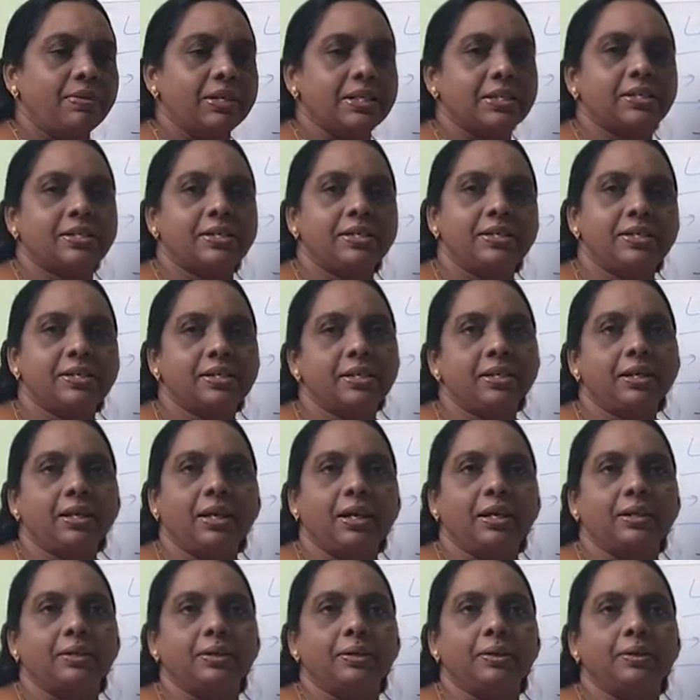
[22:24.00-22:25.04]
vestigial
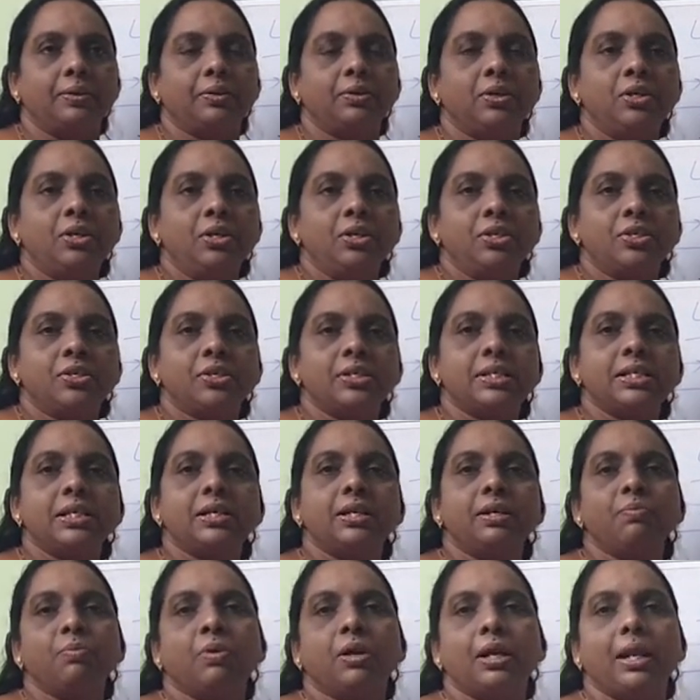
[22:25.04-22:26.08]
organ. So
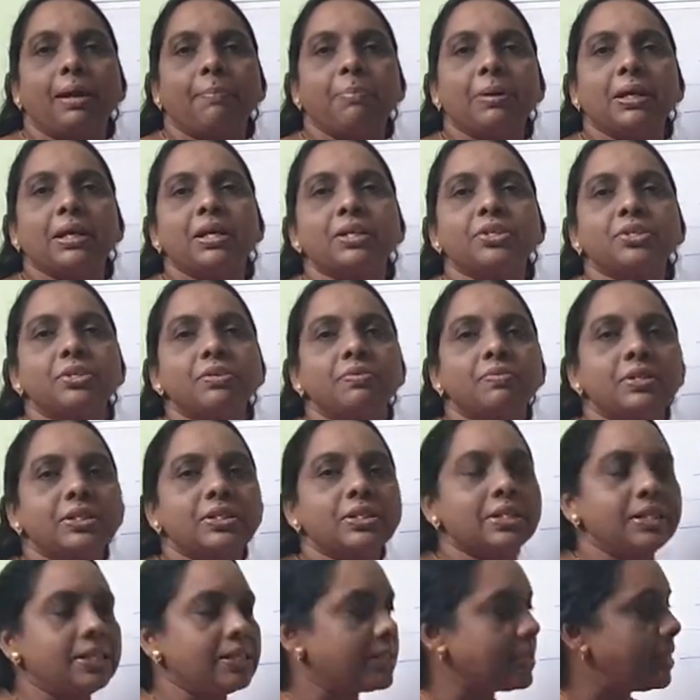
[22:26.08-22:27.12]
children, one application
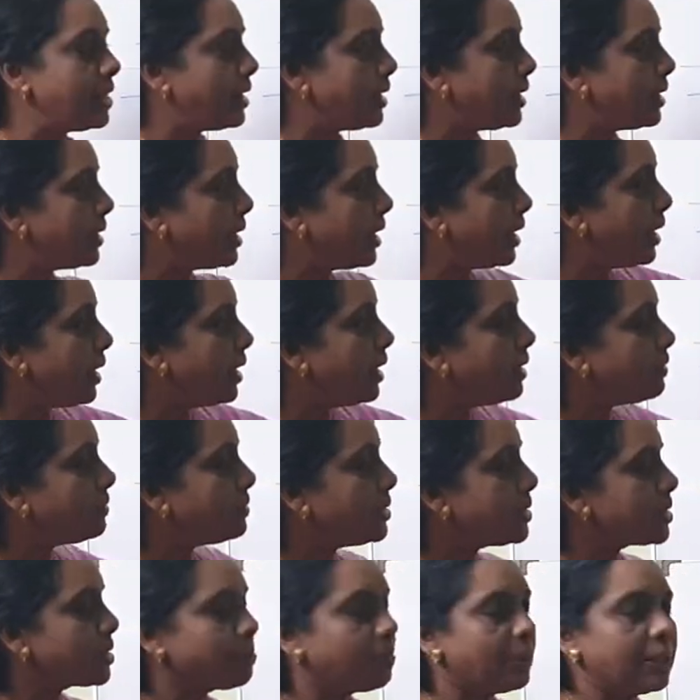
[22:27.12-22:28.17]
question is there at the end of
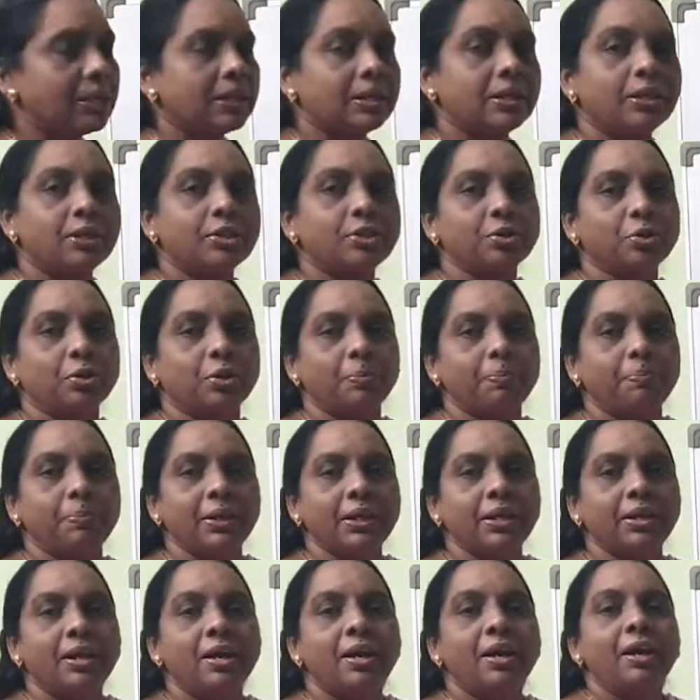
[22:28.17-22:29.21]
this particular
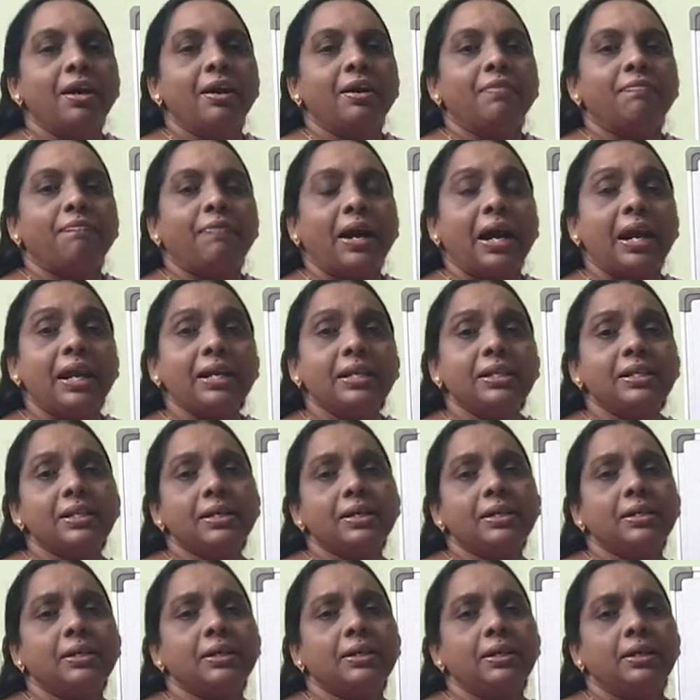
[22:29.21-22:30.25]
topic. Why
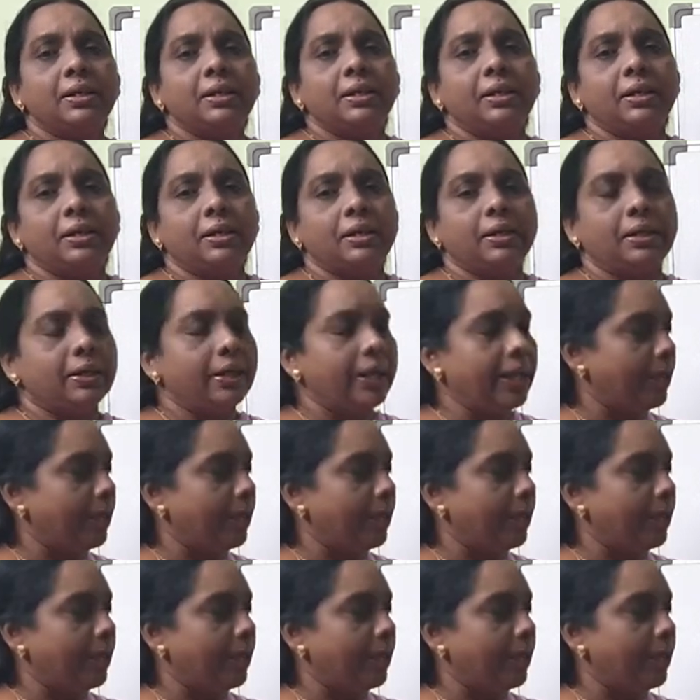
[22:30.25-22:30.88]
the uh,